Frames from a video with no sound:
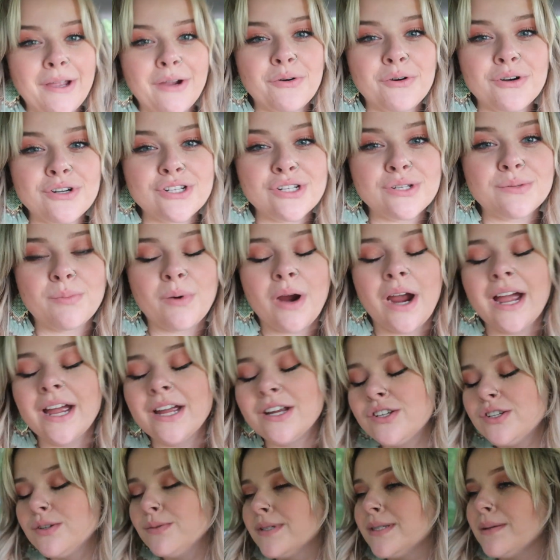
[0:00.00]
my gorgeous
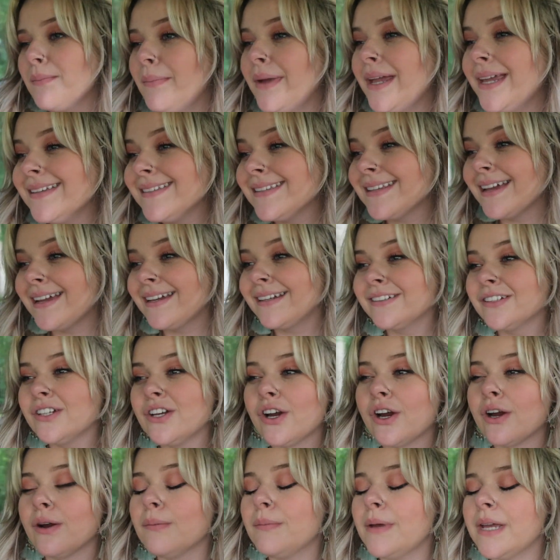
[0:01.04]
bride. She was amazing.
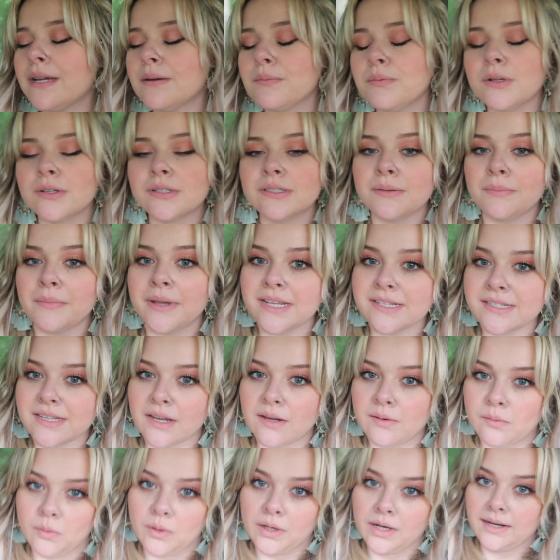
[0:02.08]
Her makeup looked
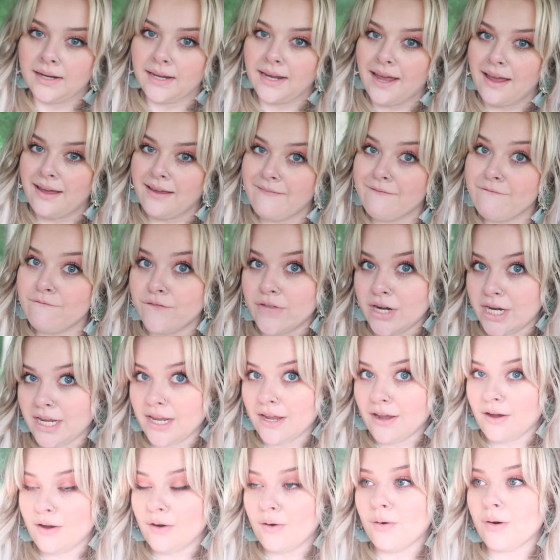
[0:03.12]
amazing. We're gonna get
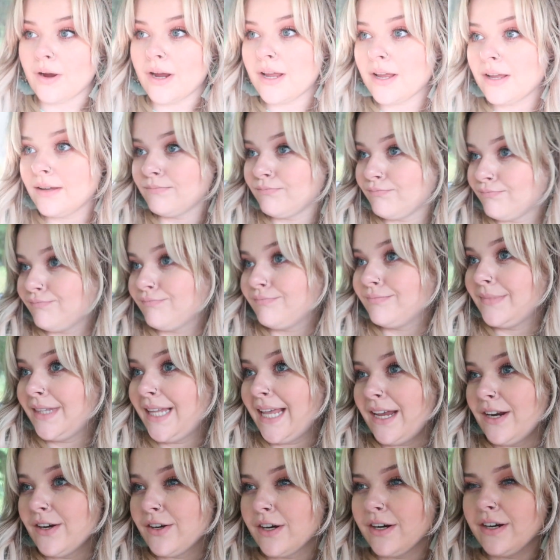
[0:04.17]
video
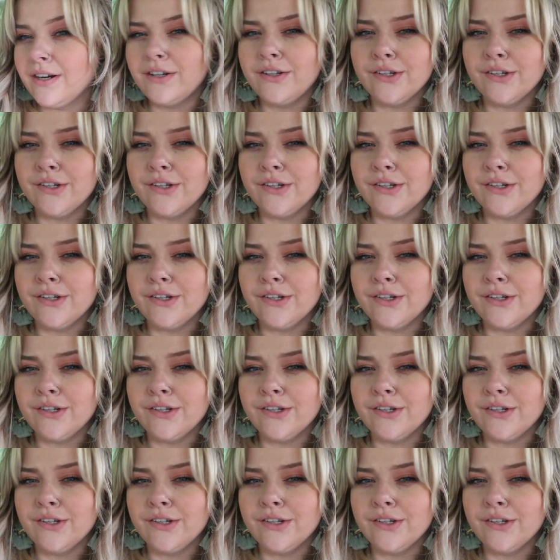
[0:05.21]
later.